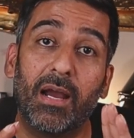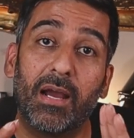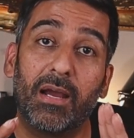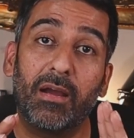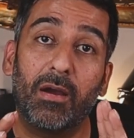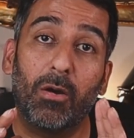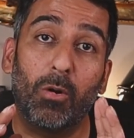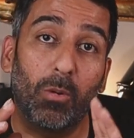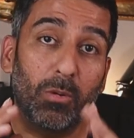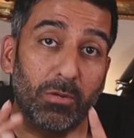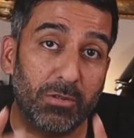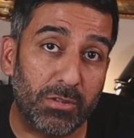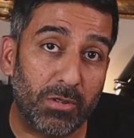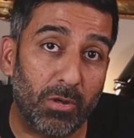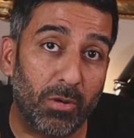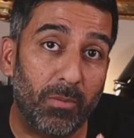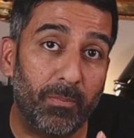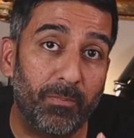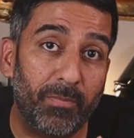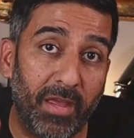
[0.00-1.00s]

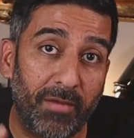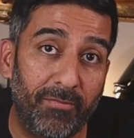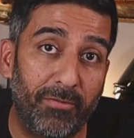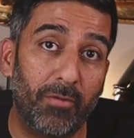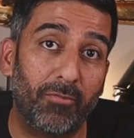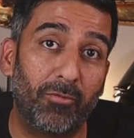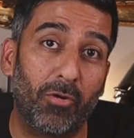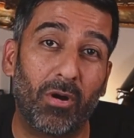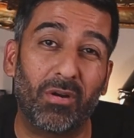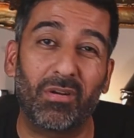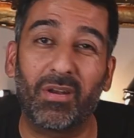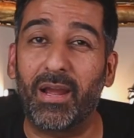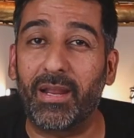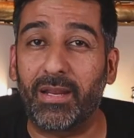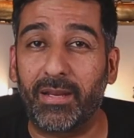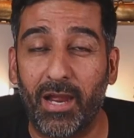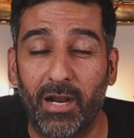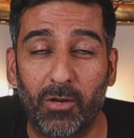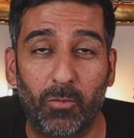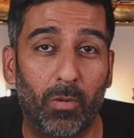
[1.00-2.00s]
Also, if you've got
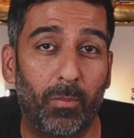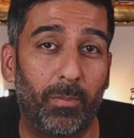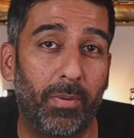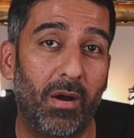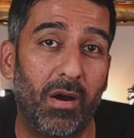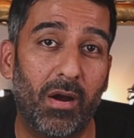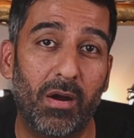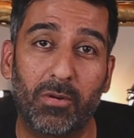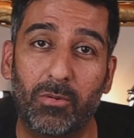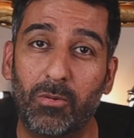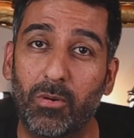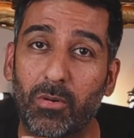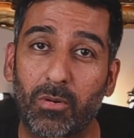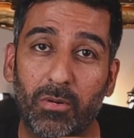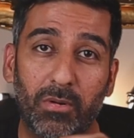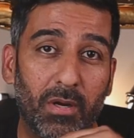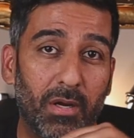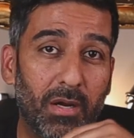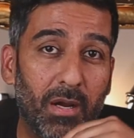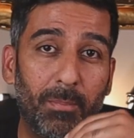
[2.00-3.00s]
like Cadwell Park
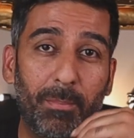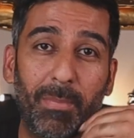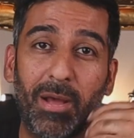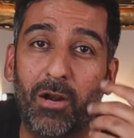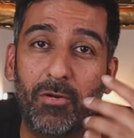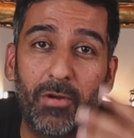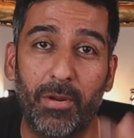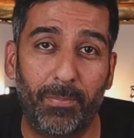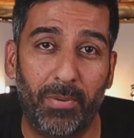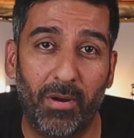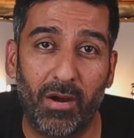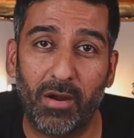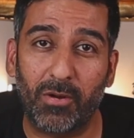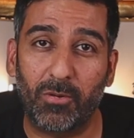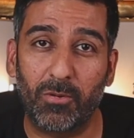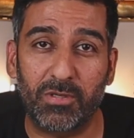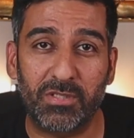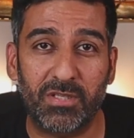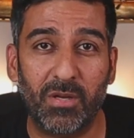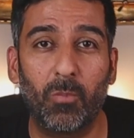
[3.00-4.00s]
or Mallory
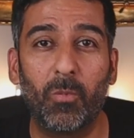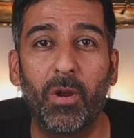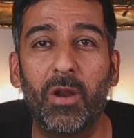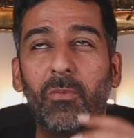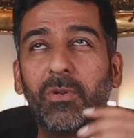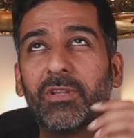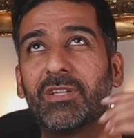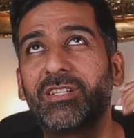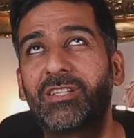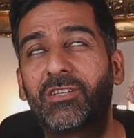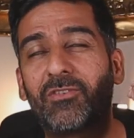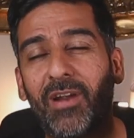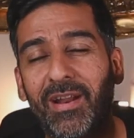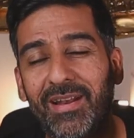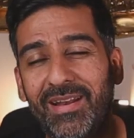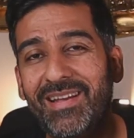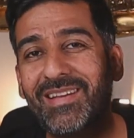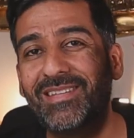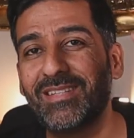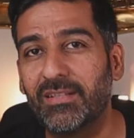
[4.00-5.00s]
Park, or somewhere where the
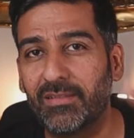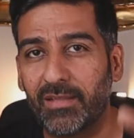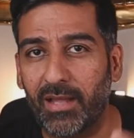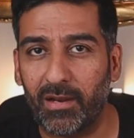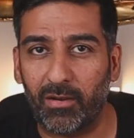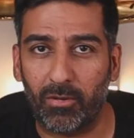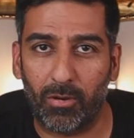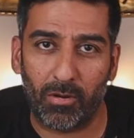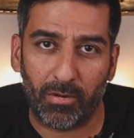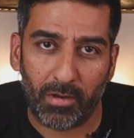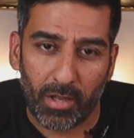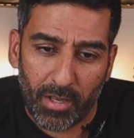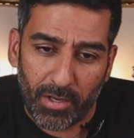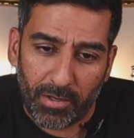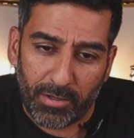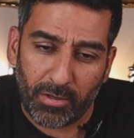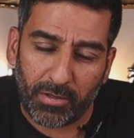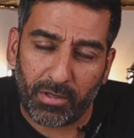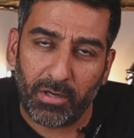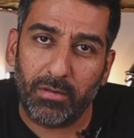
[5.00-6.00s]
straight isn't that long,
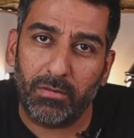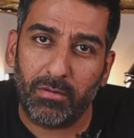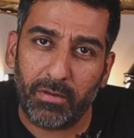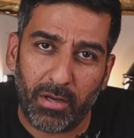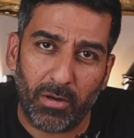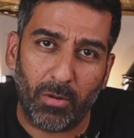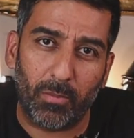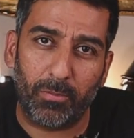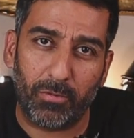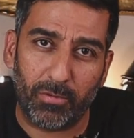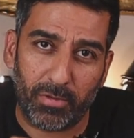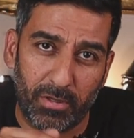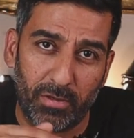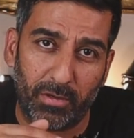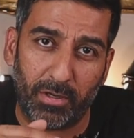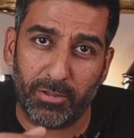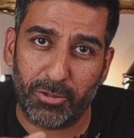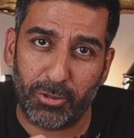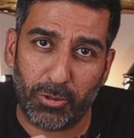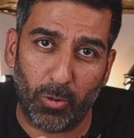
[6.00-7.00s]
you can, you know,
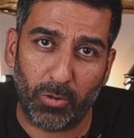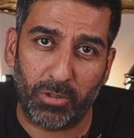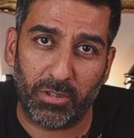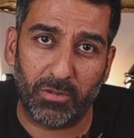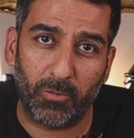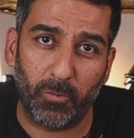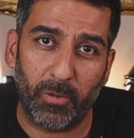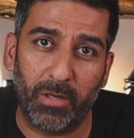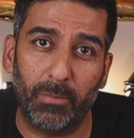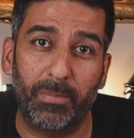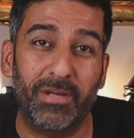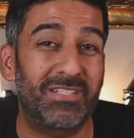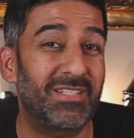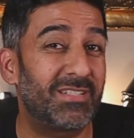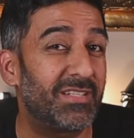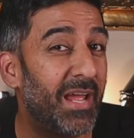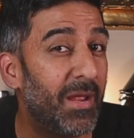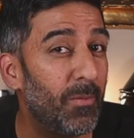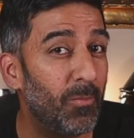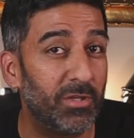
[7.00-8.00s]
you can shorten the wheelbase.
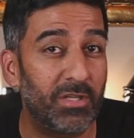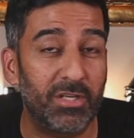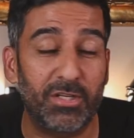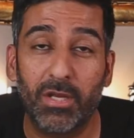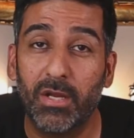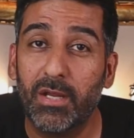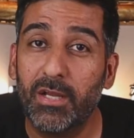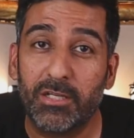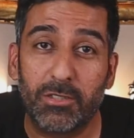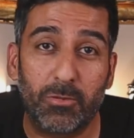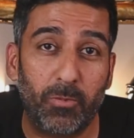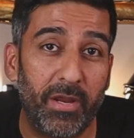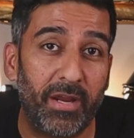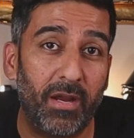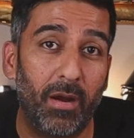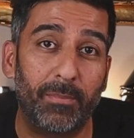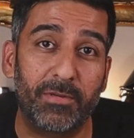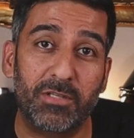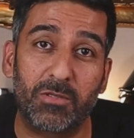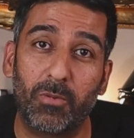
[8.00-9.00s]
Same with the
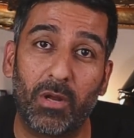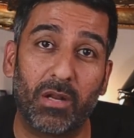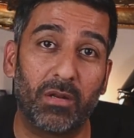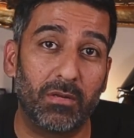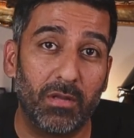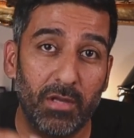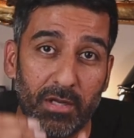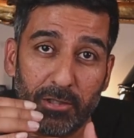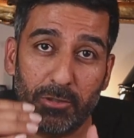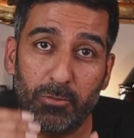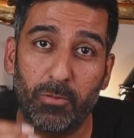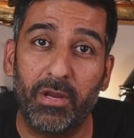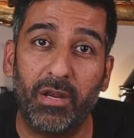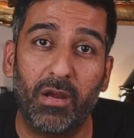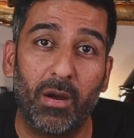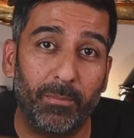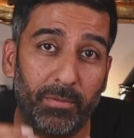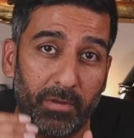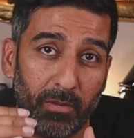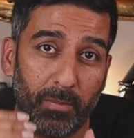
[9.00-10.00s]
swing arm as well.
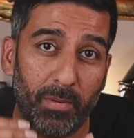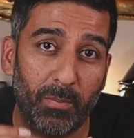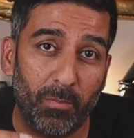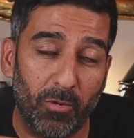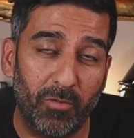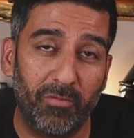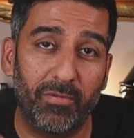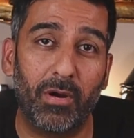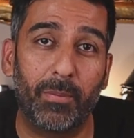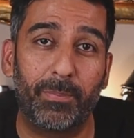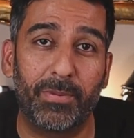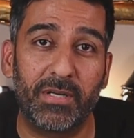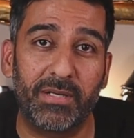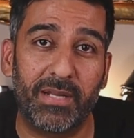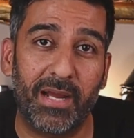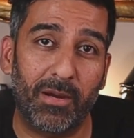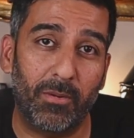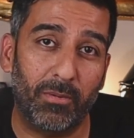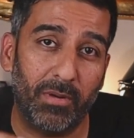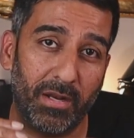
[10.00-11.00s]
Swing arm could be moved up
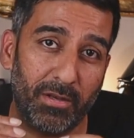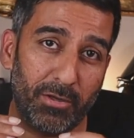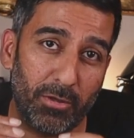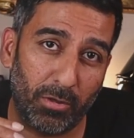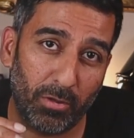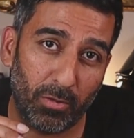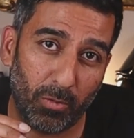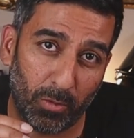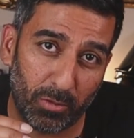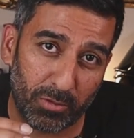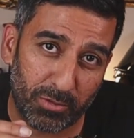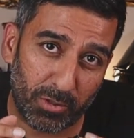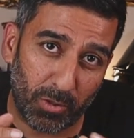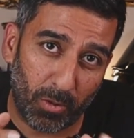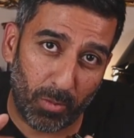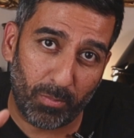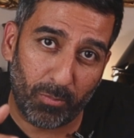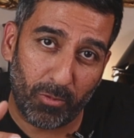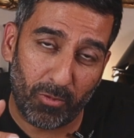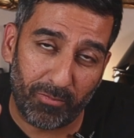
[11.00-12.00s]
and down, and you can
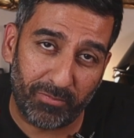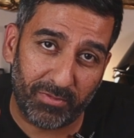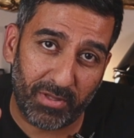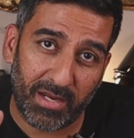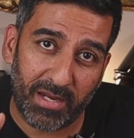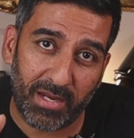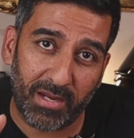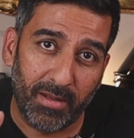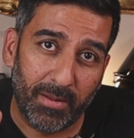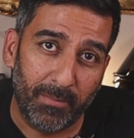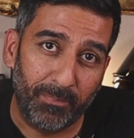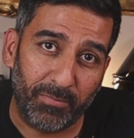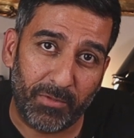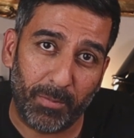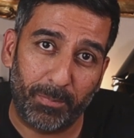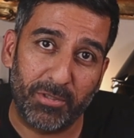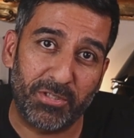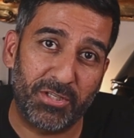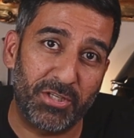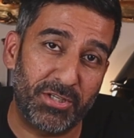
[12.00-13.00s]
also move the
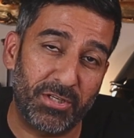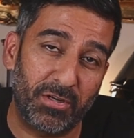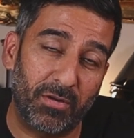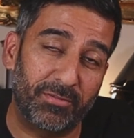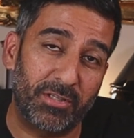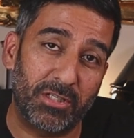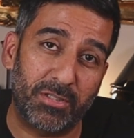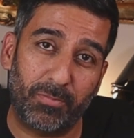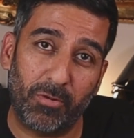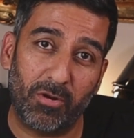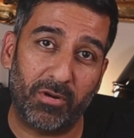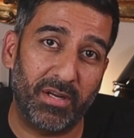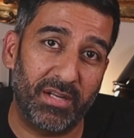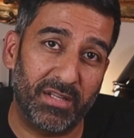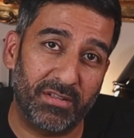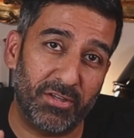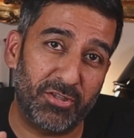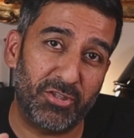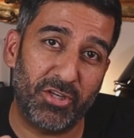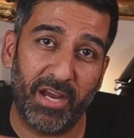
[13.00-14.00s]
position of the
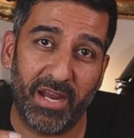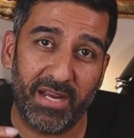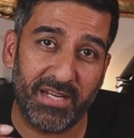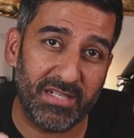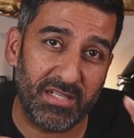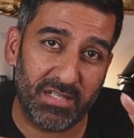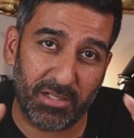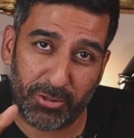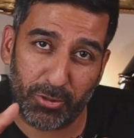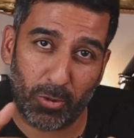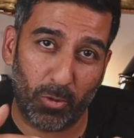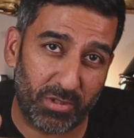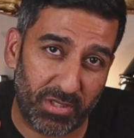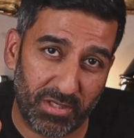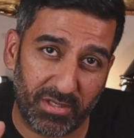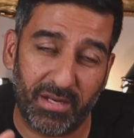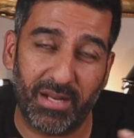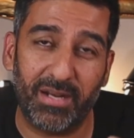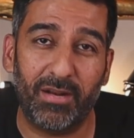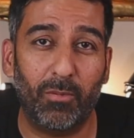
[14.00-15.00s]
sprocket and the chain,
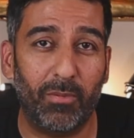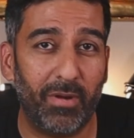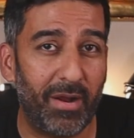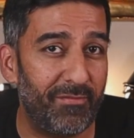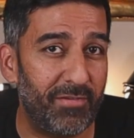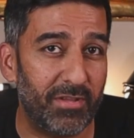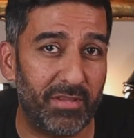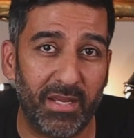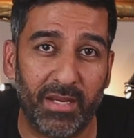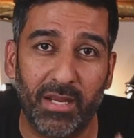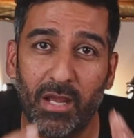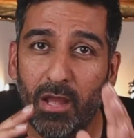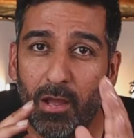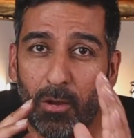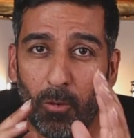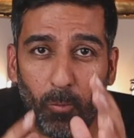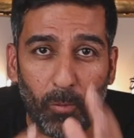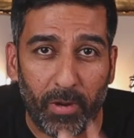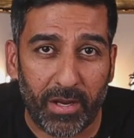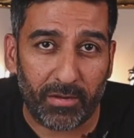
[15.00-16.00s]
shorten and everything.
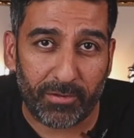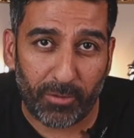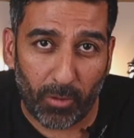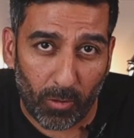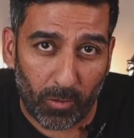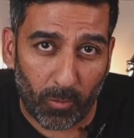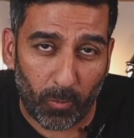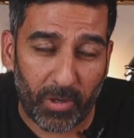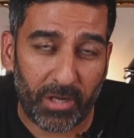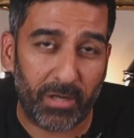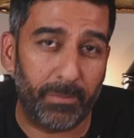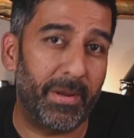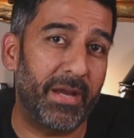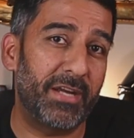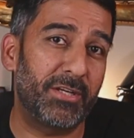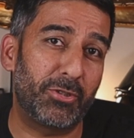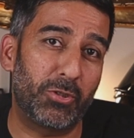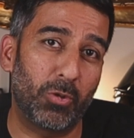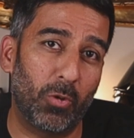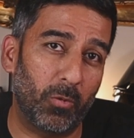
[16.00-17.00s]
Long
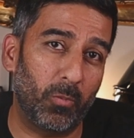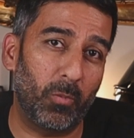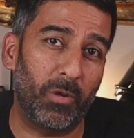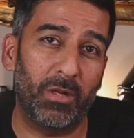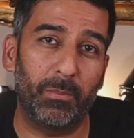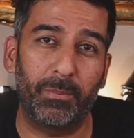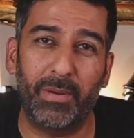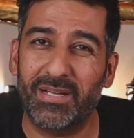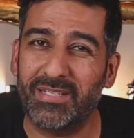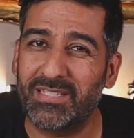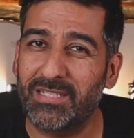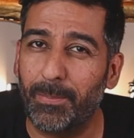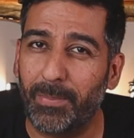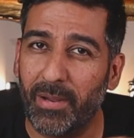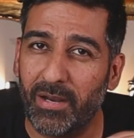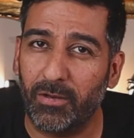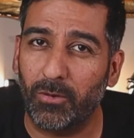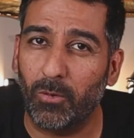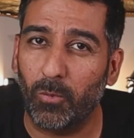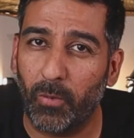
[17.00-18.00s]
wheelbase, short wheelbase,
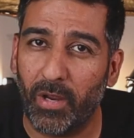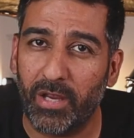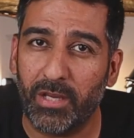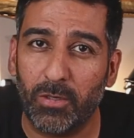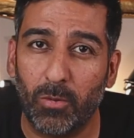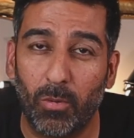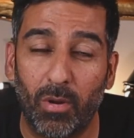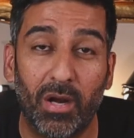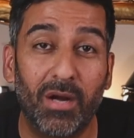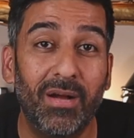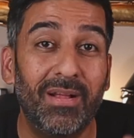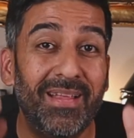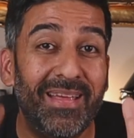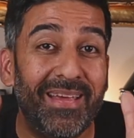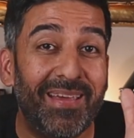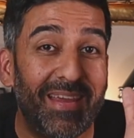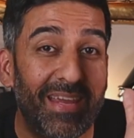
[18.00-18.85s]
depending on where you are.